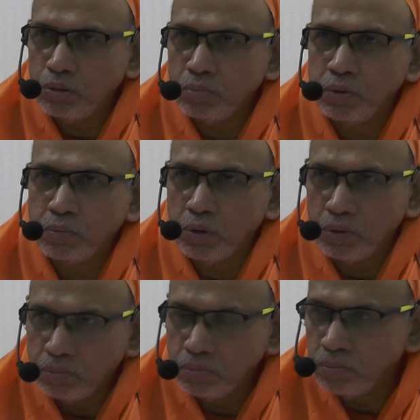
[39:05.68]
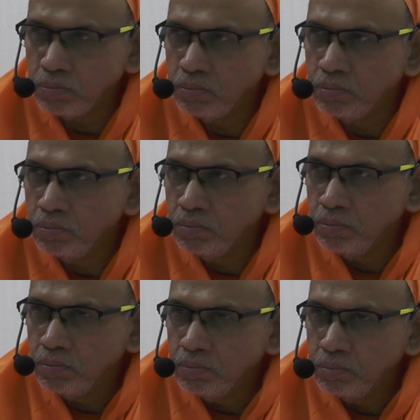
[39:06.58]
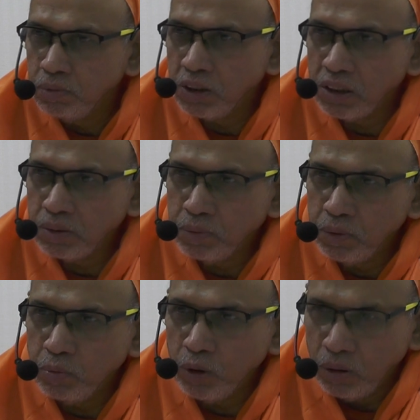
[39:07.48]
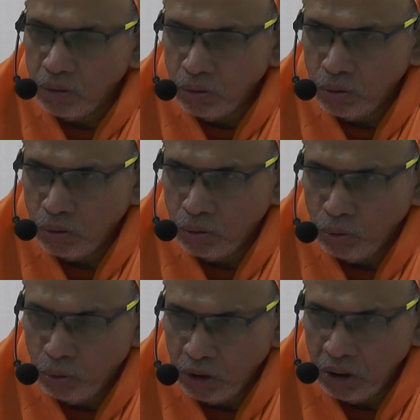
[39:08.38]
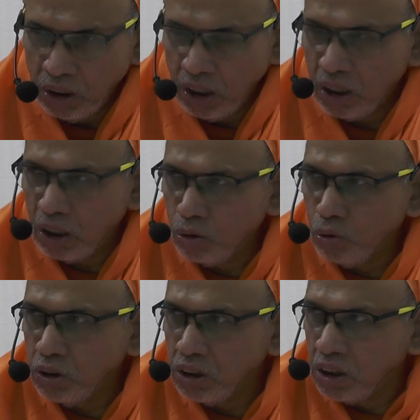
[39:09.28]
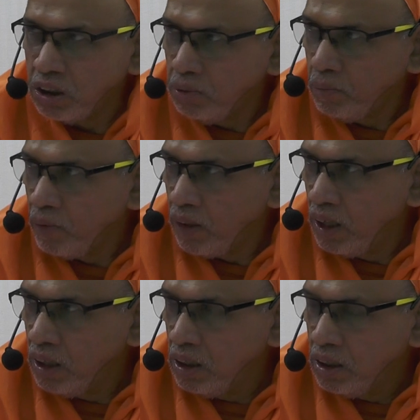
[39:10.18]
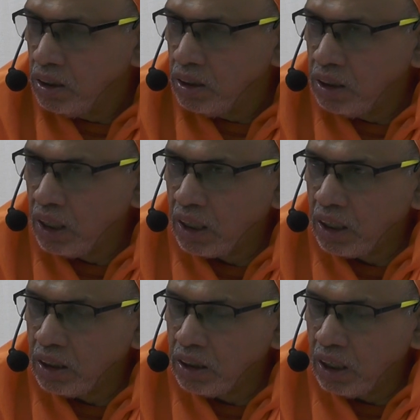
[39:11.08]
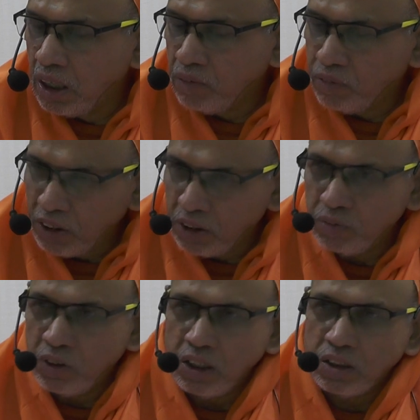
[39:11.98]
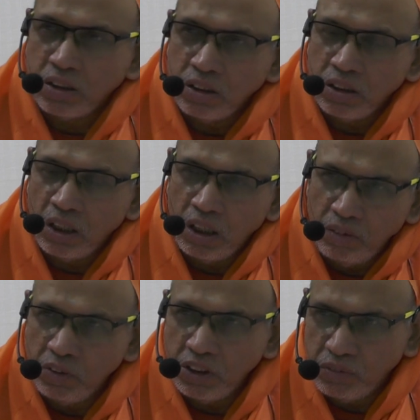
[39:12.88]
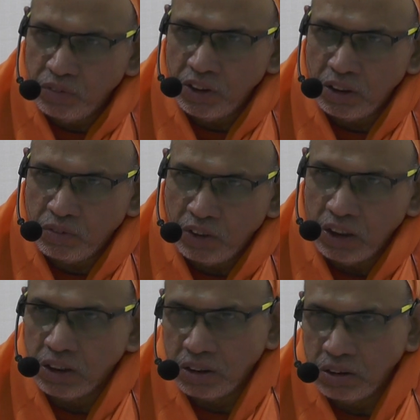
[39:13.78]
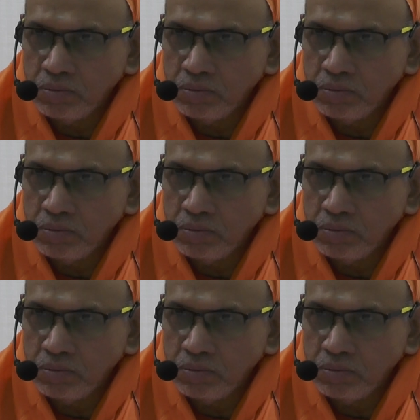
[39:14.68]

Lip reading: to people. Because people, knowingly or unknowingly, they are afraid of death. They live in the fear of death.